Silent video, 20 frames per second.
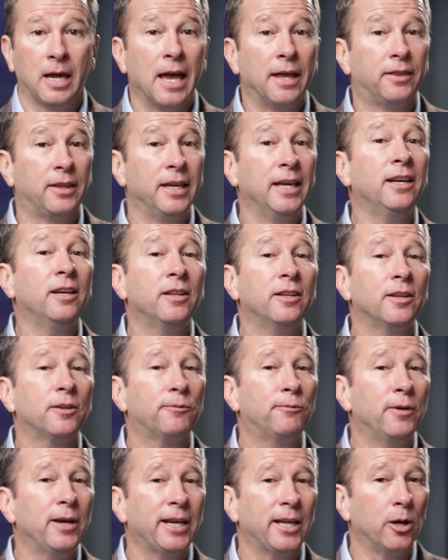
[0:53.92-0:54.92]
At the end of this
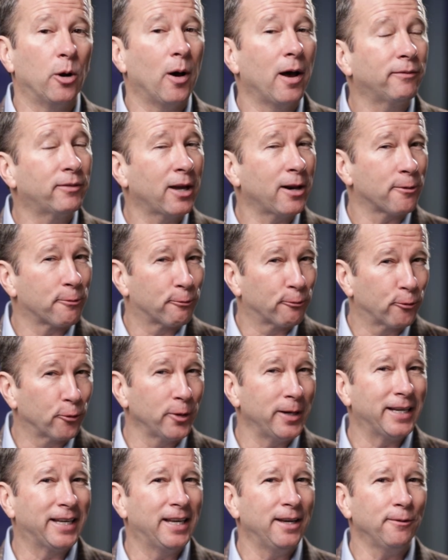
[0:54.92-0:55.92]
video, I've got a
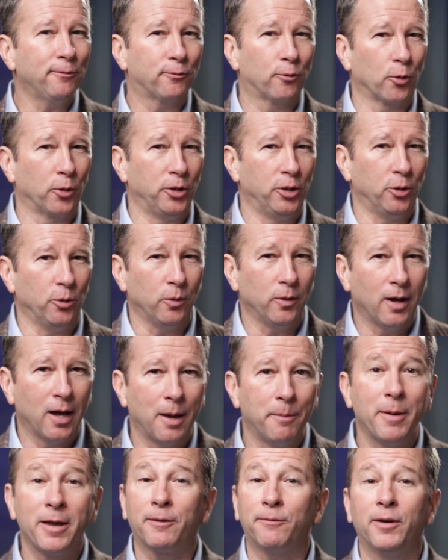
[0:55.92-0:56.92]
free gift for you.
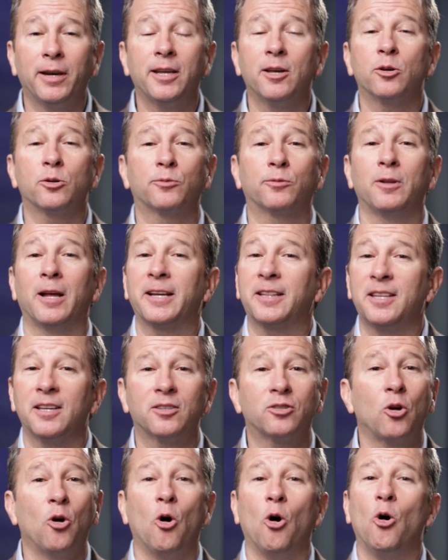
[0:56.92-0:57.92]
I make videos like
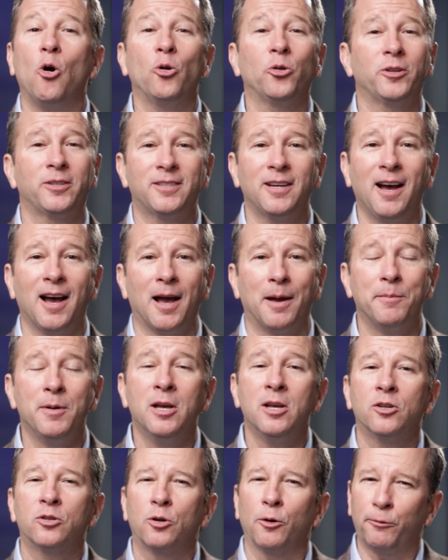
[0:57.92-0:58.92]
this all the time,
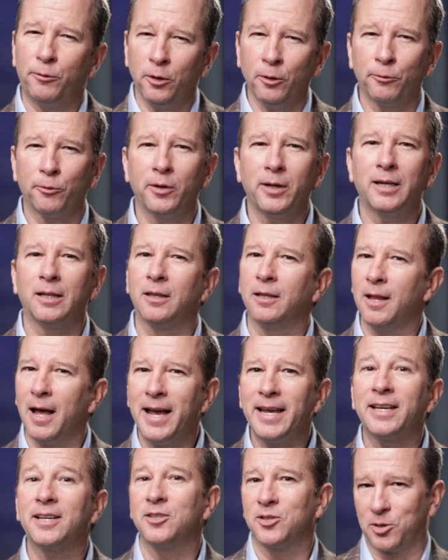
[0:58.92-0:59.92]
so feel free to
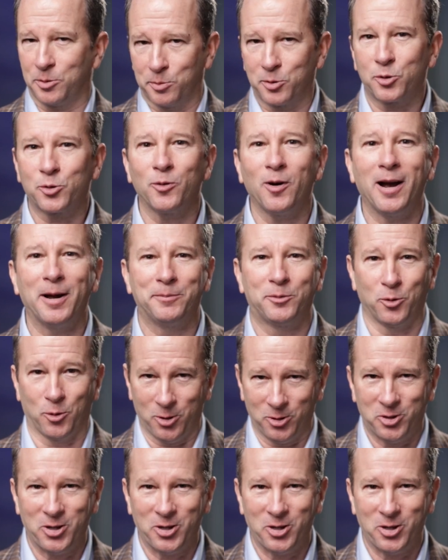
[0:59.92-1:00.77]
like and subscribe to our